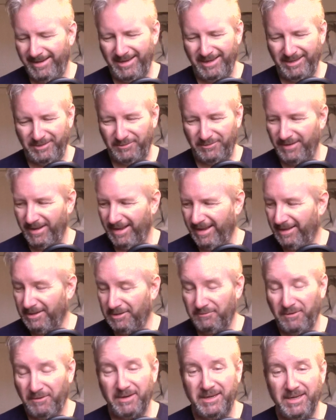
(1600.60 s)
it's it's
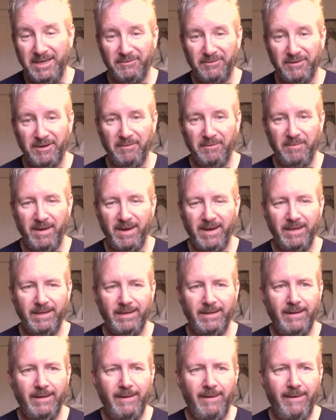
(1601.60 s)
very different up here."
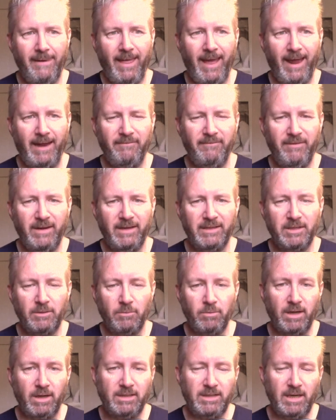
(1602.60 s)
And Vic said,
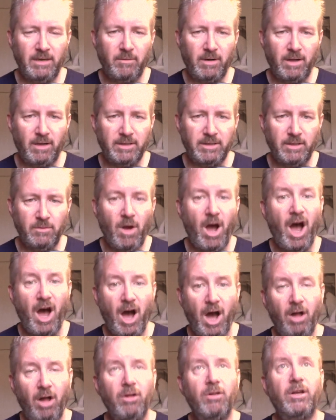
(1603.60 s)
"Well, I tell you what, I'll do.
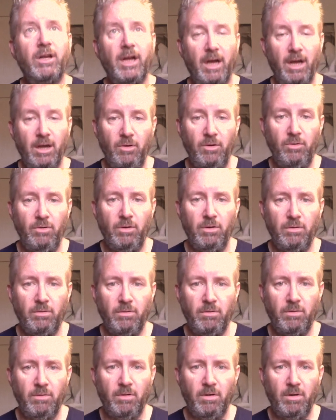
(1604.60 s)
I'll go,
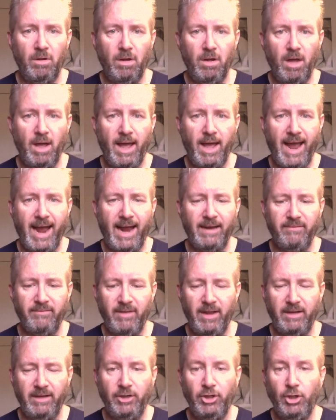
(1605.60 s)
and
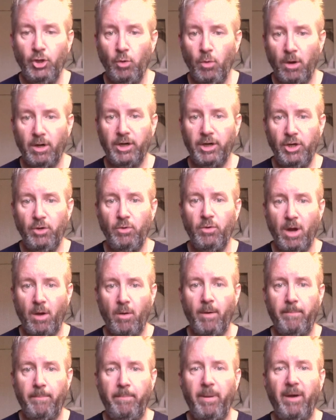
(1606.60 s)
then you you go
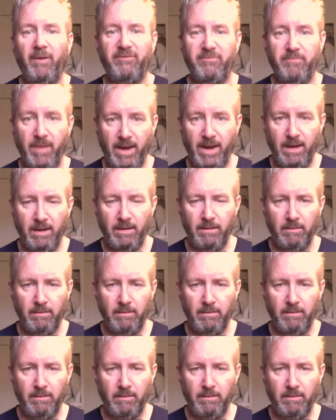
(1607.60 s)
above me."